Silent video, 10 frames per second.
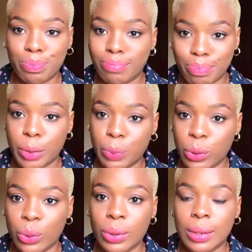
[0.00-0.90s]

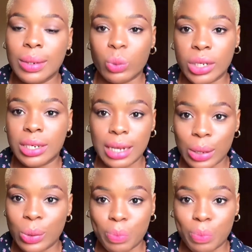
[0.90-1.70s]
people which their